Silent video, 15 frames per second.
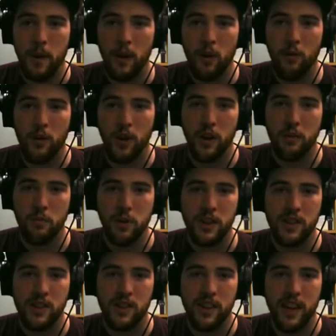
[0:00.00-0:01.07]
Oh good,
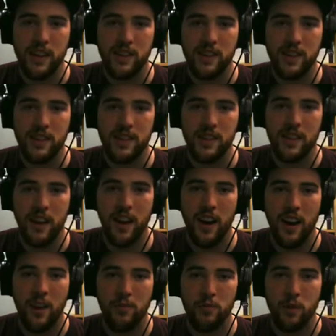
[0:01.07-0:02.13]
pretty sure that just
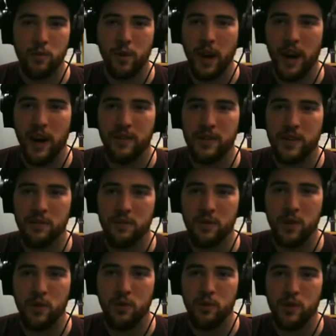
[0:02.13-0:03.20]
uh, revives,
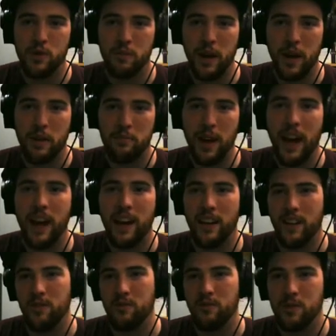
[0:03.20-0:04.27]
renews my
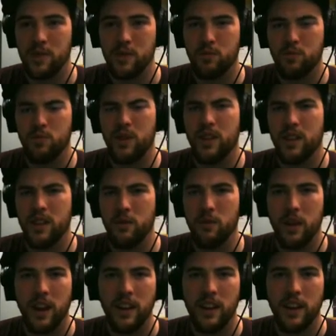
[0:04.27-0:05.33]
mana, which is really
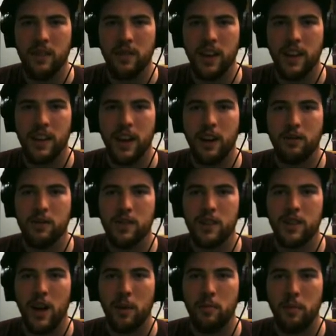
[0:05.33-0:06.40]
what I need right now, is
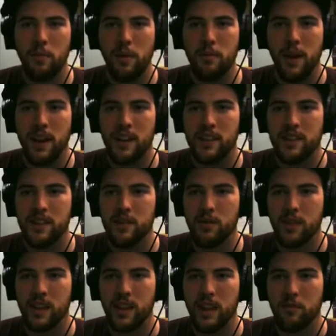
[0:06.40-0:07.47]
to top up my mana just so
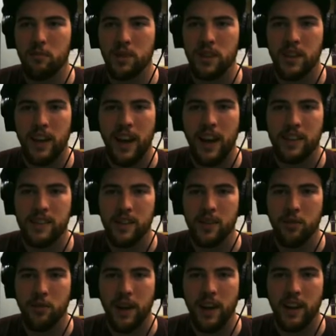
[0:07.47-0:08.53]
we can get blasted
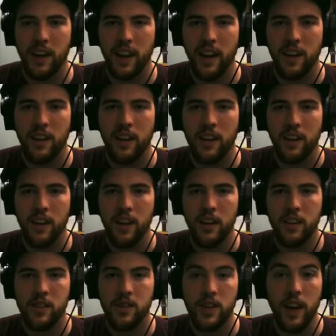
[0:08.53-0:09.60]
away again.
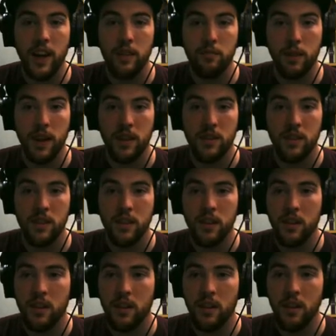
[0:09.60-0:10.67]
Chainmail!
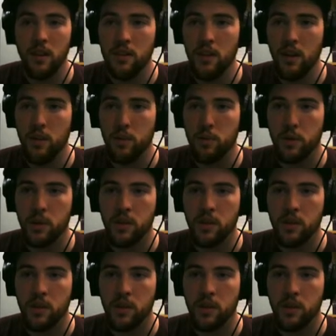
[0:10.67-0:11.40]
Oh, dope.